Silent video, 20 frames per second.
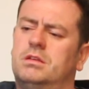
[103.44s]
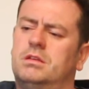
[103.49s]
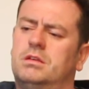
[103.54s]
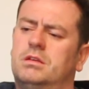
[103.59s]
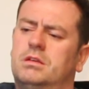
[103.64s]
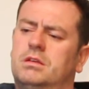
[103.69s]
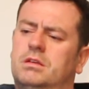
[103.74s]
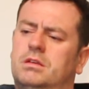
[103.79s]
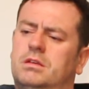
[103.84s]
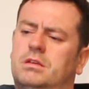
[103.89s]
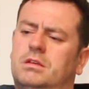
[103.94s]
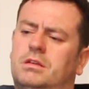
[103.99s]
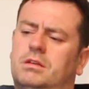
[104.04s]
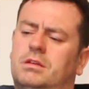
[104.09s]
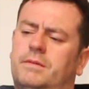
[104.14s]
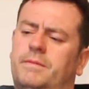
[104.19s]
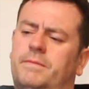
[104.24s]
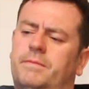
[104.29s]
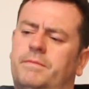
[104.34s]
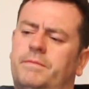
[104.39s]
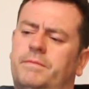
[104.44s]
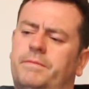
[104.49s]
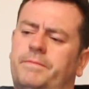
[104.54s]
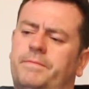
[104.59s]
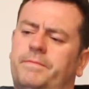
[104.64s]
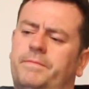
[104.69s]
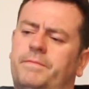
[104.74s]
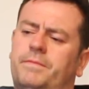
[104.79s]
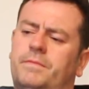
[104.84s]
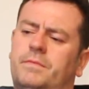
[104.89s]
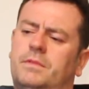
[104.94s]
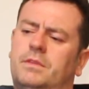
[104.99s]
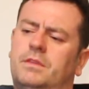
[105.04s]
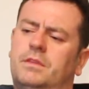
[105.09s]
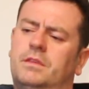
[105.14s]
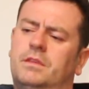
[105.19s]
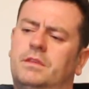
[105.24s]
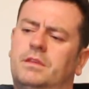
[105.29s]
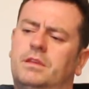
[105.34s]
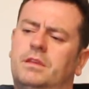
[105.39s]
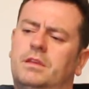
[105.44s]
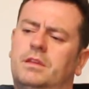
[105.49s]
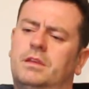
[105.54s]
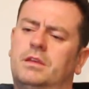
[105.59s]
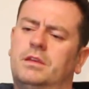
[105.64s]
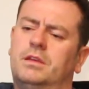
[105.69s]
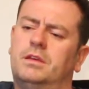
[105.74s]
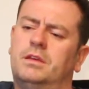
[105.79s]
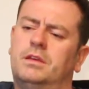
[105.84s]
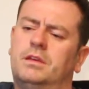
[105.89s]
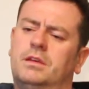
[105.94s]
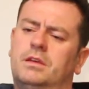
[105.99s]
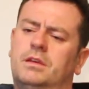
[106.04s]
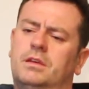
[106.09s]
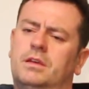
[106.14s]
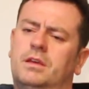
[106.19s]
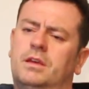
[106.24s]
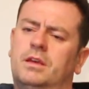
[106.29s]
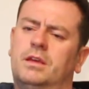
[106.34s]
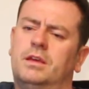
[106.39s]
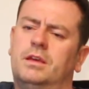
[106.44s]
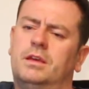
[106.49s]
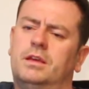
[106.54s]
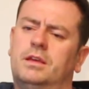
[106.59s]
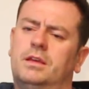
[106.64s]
Nothing is said.